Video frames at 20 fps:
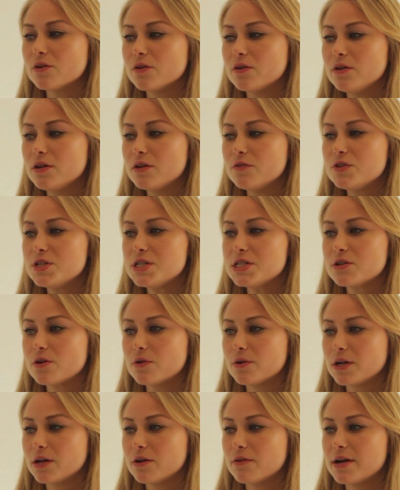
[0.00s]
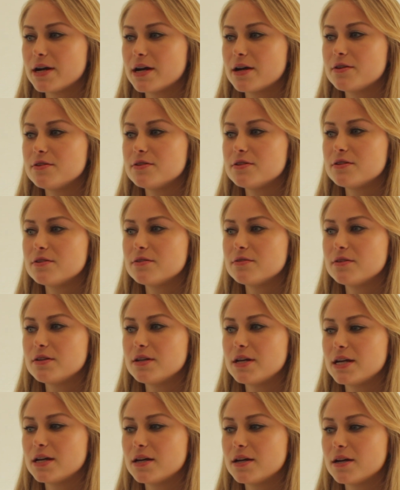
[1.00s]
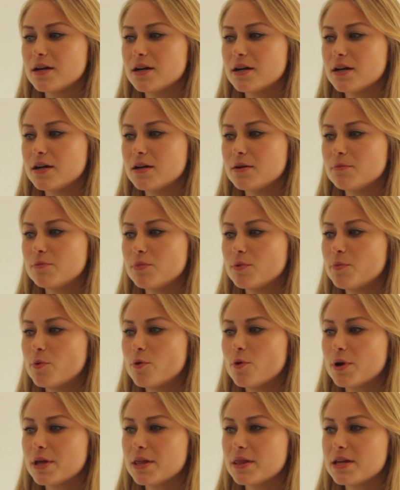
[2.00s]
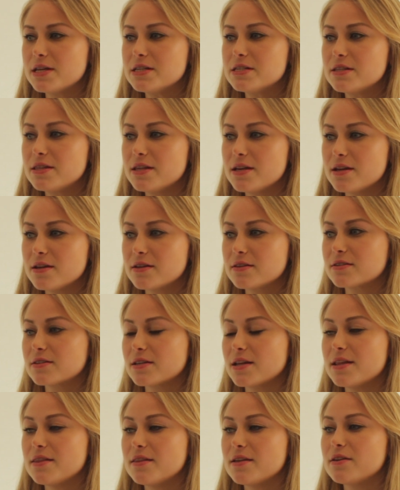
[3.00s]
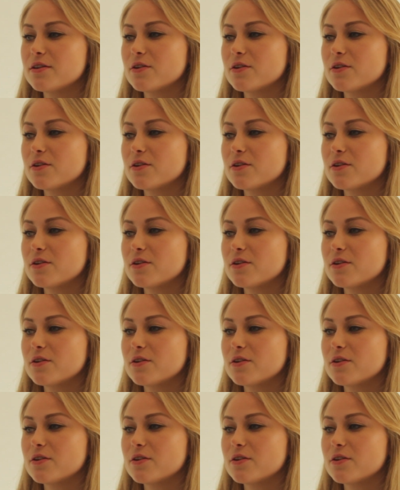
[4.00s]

If she's going around purporting these things and then